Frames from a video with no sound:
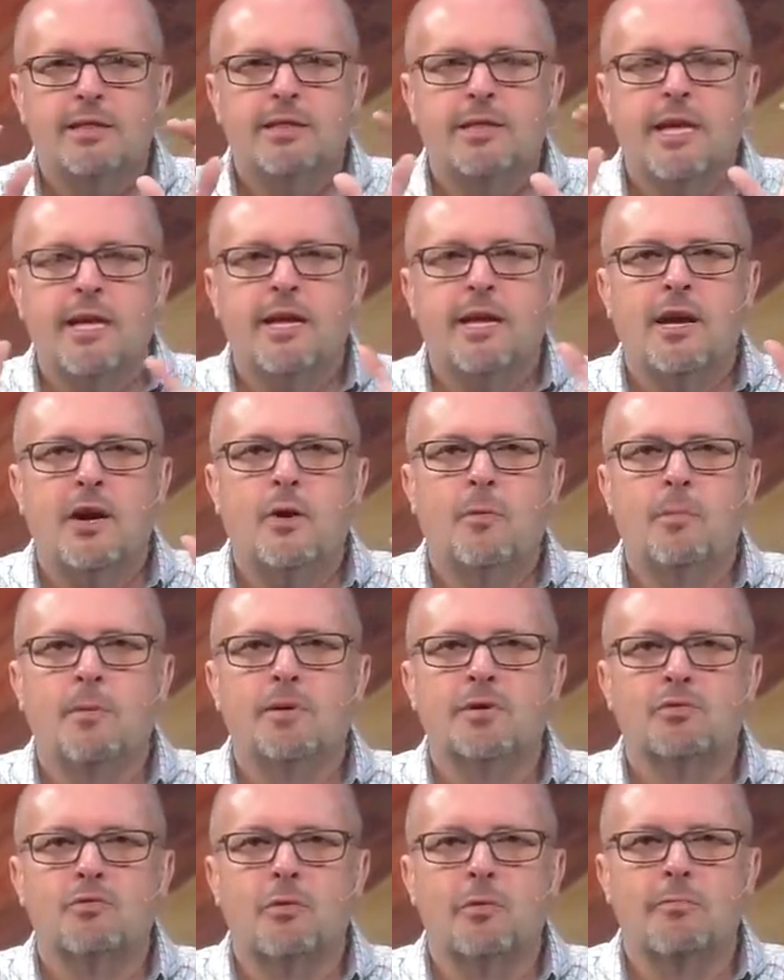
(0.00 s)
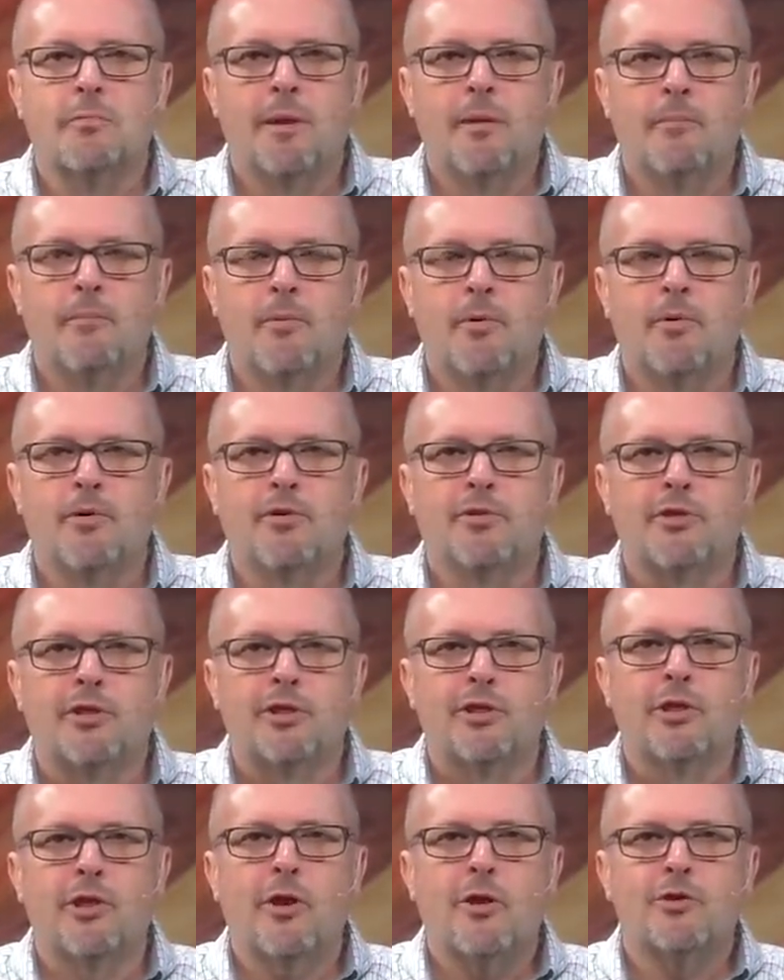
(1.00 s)
they help us remember
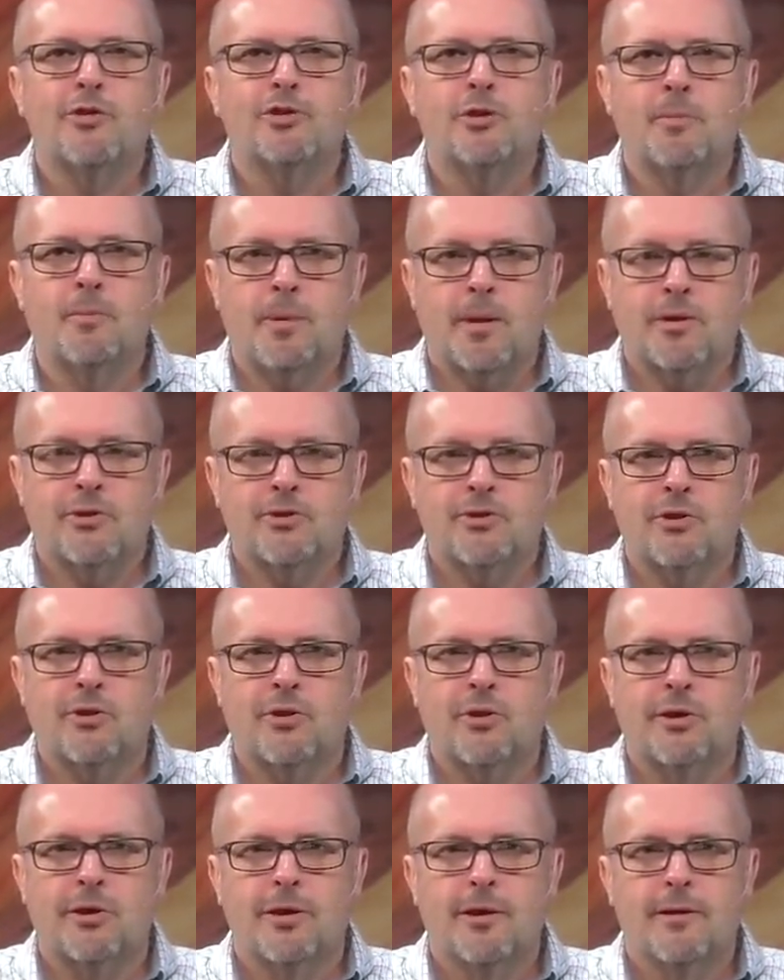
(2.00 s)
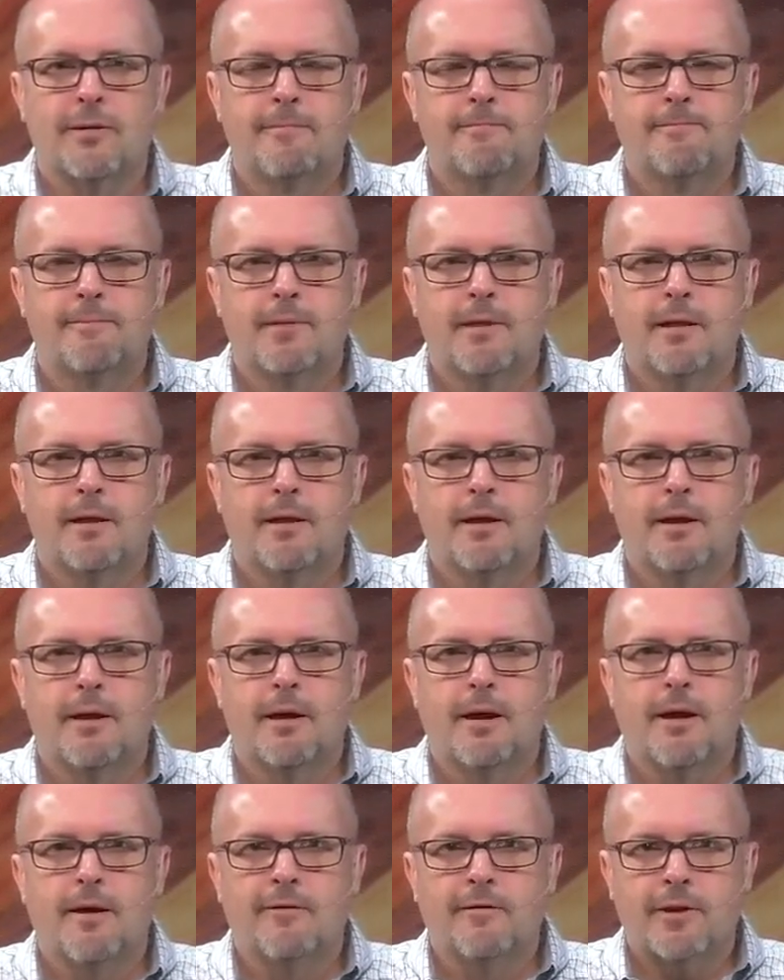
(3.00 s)
the larger picture
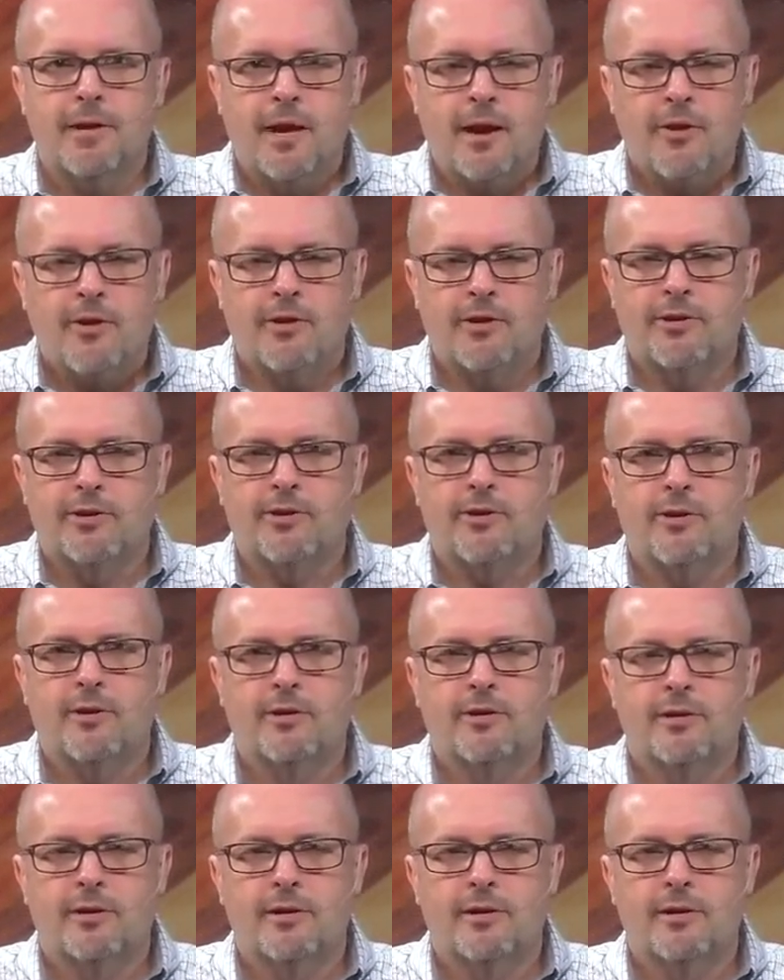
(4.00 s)
of character,